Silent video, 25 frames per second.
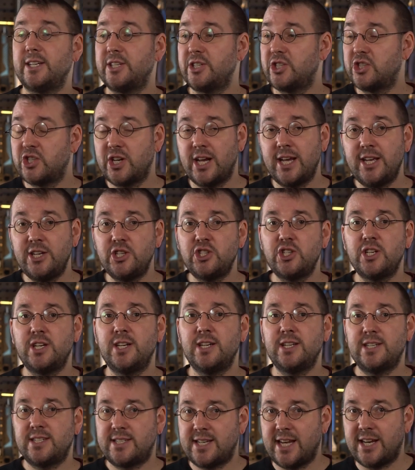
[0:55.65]

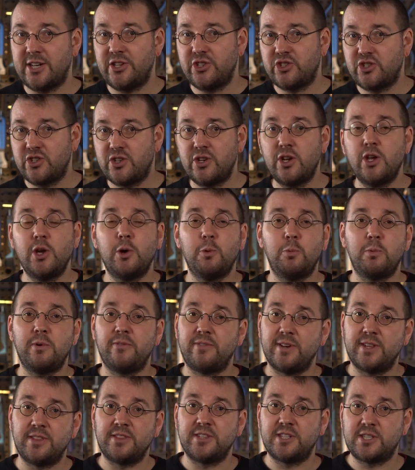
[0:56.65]
changing tension
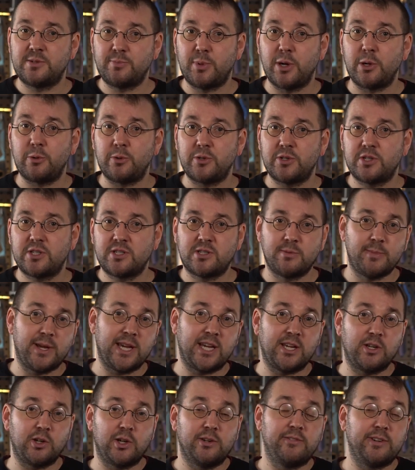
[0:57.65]
within the spokes to
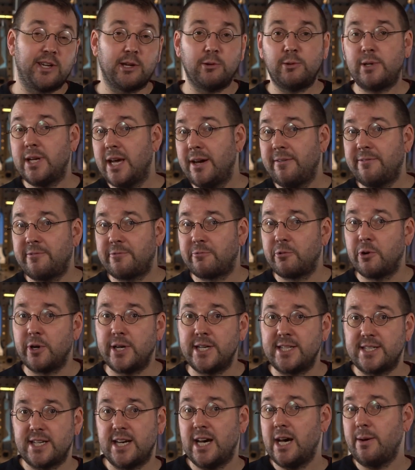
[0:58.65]
make it either go left,
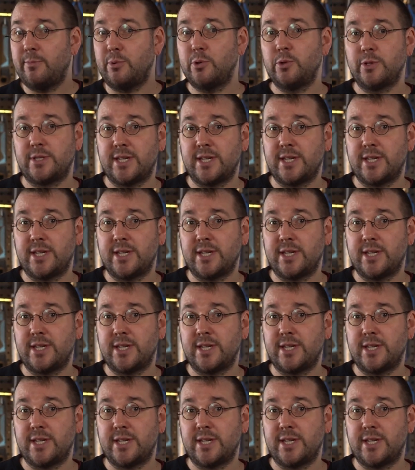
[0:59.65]
right, up or